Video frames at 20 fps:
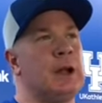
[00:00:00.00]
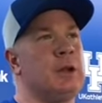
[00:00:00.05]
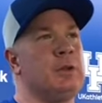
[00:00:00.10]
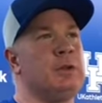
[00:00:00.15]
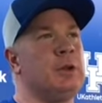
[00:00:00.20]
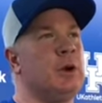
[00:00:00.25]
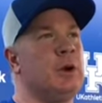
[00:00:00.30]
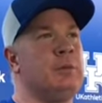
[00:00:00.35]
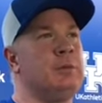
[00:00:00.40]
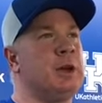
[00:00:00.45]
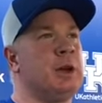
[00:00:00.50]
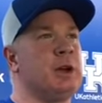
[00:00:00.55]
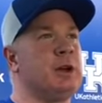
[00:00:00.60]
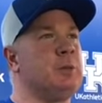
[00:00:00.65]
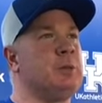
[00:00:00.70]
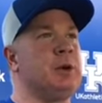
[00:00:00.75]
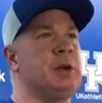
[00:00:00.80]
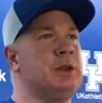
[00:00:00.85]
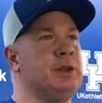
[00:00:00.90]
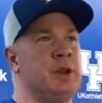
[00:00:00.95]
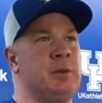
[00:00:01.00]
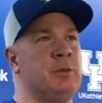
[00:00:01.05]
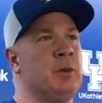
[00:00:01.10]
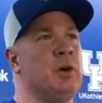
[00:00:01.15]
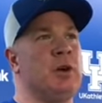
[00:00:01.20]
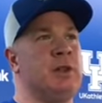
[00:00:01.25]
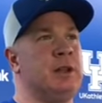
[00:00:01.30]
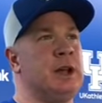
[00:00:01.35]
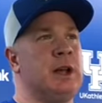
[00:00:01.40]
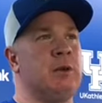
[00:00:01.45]
I don't know. I'm not going to put a
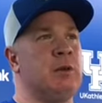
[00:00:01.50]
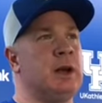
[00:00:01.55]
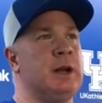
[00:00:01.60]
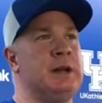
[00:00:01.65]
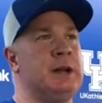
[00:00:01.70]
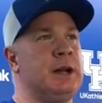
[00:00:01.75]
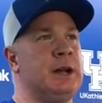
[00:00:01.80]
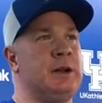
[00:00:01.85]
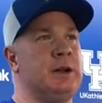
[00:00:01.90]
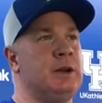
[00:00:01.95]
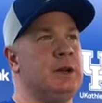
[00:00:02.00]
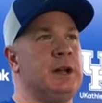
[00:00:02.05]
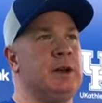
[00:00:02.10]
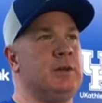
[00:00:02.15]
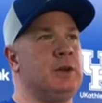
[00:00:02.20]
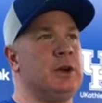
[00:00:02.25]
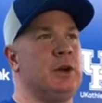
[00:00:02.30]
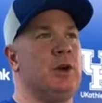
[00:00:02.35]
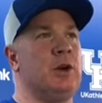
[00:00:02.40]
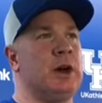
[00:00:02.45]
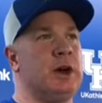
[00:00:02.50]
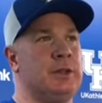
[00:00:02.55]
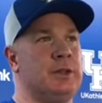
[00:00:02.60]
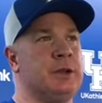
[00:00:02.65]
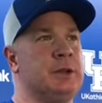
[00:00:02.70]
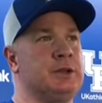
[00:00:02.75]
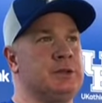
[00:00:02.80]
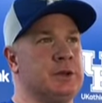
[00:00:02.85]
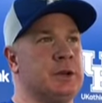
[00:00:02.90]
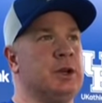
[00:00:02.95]
number on that right now. You never know how
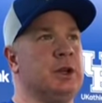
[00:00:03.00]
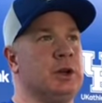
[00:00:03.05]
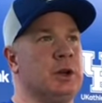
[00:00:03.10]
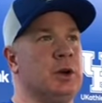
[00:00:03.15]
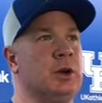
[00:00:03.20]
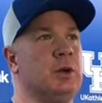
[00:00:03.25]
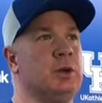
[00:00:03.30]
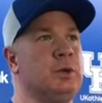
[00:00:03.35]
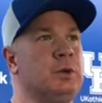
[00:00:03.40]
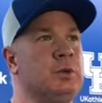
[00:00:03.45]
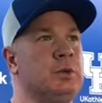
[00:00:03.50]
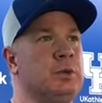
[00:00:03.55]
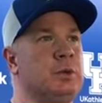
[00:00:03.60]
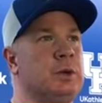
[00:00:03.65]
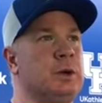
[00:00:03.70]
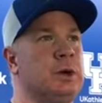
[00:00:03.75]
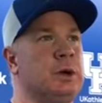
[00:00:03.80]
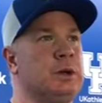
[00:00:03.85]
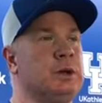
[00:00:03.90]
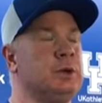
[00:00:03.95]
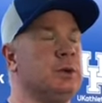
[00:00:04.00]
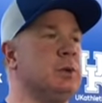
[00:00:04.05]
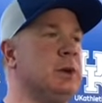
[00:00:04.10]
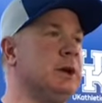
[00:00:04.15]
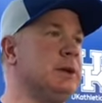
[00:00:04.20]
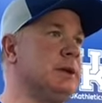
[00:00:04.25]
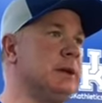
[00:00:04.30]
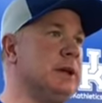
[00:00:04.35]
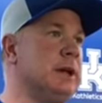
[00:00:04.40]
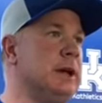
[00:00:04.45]
things are going to go
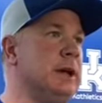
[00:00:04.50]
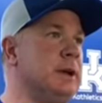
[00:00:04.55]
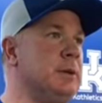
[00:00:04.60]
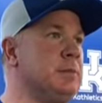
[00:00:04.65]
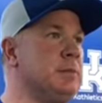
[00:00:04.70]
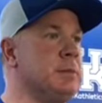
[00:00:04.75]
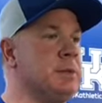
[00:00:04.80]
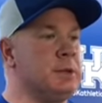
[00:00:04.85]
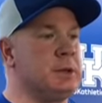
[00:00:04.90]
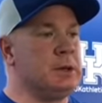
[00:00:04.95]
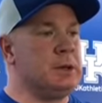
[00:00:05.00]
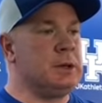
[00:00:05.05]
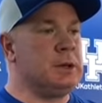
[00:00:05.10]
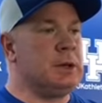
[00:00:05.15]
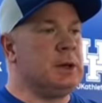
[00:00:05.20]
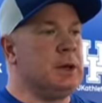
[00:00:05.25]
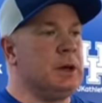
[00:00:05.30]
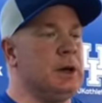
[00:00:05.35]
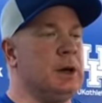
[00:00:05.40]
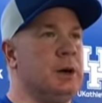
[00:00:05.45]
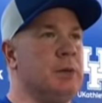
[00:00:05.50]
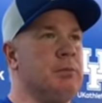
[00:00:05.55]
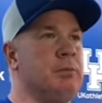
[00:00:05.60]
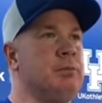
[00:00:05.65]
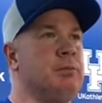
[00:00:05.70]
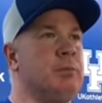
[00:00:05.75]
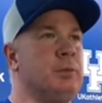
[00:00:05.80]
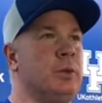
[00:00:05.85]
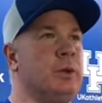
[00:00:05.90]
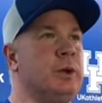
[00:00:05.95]
throughout the game.
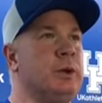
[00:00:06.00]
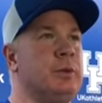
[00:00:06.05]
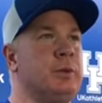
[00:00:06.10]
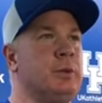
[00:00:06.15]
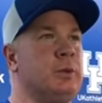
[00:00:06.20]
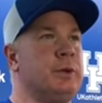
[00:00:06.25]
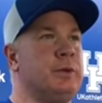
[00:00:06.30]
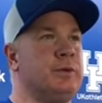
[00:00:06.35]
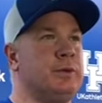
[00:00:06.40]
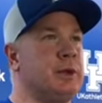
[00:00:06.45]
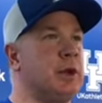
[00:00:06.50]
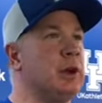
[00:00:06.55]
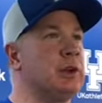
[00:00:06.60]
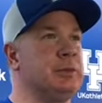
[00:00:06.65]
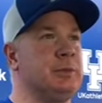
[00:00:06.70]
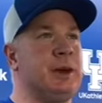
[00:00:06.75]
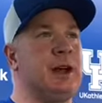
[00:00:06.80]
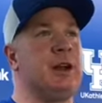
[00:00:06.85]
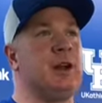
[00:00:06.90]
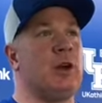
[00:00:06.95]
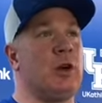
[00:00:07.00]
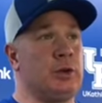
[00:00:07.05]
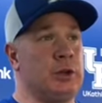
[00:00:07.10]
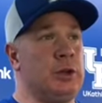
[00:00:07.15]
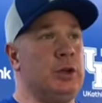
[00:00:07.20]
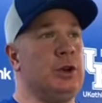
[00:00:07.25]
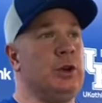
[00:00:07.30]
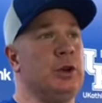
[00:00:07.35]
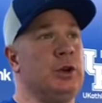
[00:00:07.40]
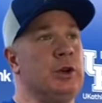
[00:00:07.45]
We've talked about it all
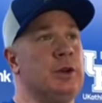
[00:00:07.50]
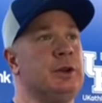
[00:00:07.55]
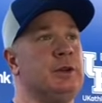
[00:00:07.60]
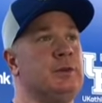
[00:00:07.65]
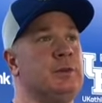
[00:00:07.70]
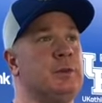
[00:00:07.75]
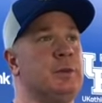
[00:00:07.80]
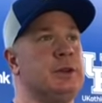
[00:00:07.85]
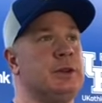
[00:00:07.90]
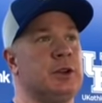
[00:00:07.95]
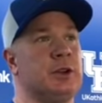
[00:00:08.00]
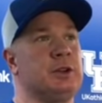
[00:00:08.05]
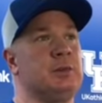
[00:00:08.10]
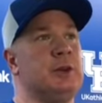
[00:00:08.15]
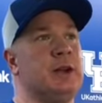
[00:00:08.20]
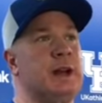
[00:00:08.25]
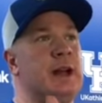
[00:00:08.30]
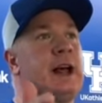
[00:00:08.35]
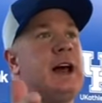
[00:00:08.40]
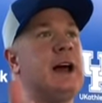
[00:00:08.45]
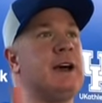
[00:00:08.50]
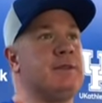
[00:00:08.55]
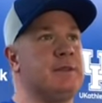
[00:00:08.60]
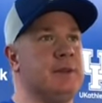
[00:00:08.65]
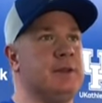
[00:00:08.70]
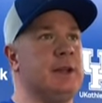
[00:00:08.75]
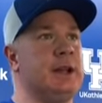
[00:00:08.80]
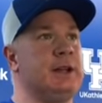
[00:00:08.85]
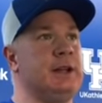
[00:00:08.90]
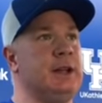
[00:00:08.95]
year, and we talked about it
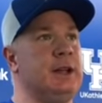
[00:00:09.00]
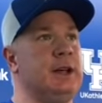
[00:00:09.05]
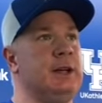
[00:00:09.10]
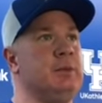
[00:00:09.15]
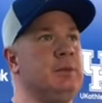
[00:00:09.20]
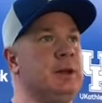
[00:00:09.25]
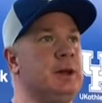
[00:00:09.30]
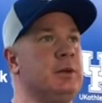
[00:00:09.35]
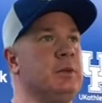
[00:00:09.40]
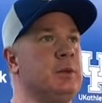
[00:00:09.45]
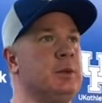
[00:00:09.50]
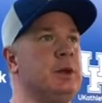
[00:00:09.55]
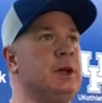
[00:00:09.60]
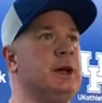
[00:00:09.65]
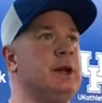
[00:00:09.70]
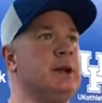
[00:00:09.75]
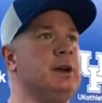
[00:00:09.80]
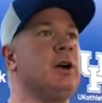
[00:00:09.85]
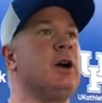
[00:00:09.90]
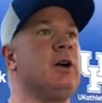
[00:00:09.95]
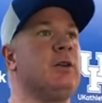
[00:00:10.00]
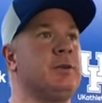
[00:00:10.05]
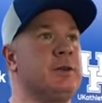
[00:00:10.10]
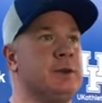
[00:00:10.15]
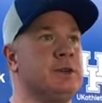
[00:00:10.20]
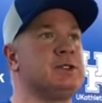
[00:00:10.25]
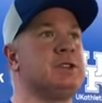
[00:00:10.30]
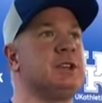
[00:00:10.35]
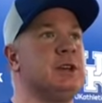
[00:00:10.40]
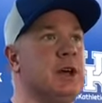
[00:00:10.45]
after that game, that we had
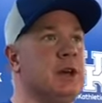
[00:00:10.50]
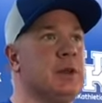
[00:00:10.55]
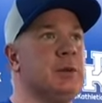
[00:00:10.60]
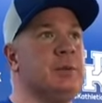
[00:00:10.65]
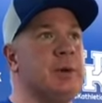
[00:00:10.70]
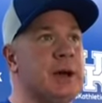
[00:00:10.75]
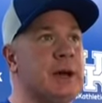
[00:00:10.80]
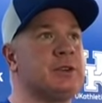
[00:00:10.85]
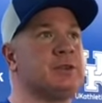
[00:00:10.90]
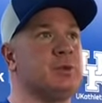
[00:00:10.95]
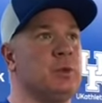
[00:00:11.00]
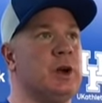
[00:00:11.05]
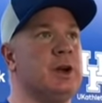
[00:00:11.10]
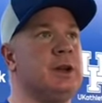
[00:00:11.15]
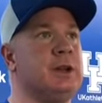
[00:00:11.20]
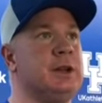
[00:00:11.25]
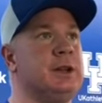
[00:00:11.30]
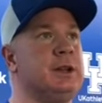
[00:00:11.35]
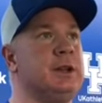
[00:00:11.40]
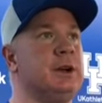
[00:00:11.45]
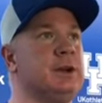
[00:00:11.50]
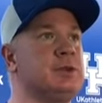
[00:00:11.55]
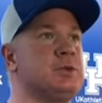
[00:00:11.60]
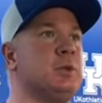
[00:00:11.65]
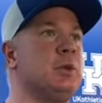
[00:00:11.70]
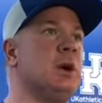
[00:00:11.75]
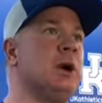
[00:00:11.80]
confidence in the other backs running in there as